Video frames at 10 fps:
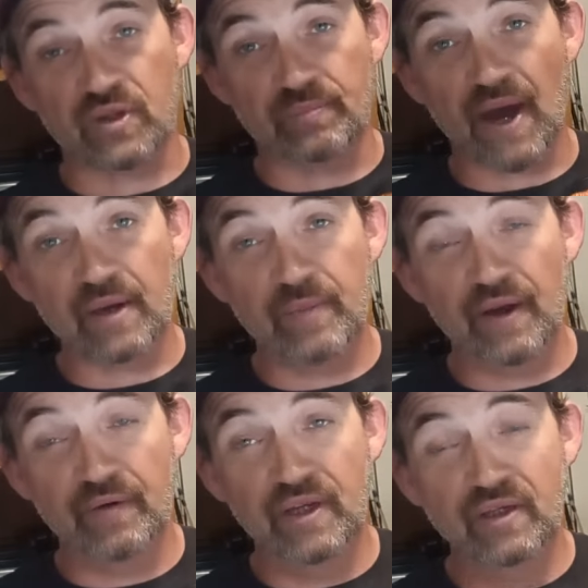For the
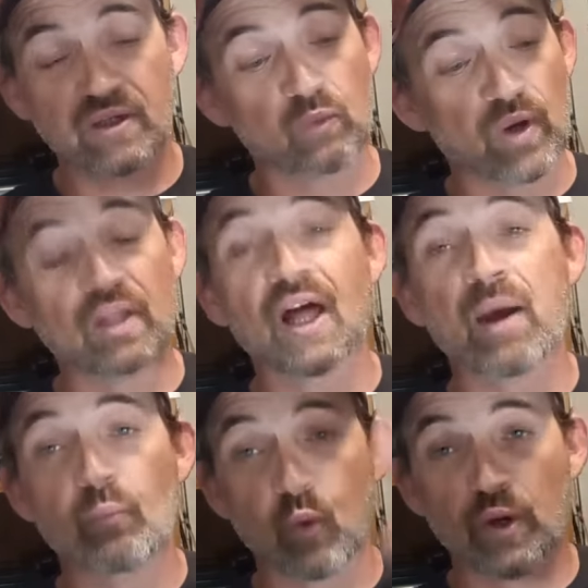bottom area, well,
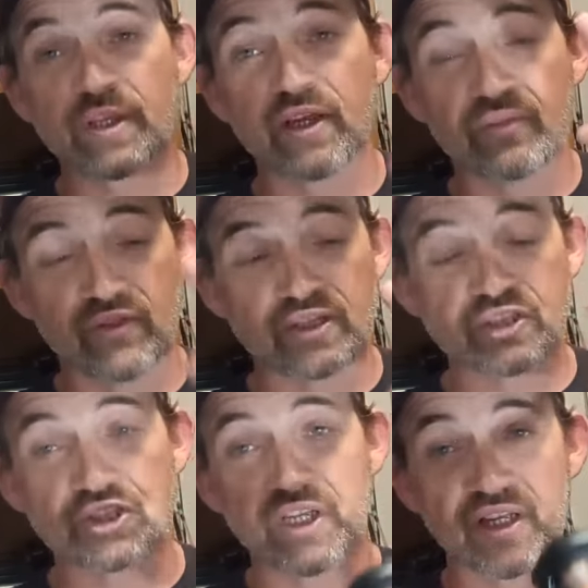I'm working
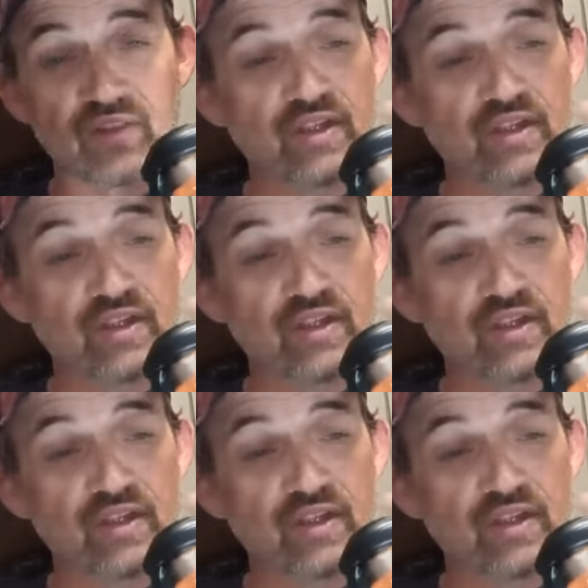this jig,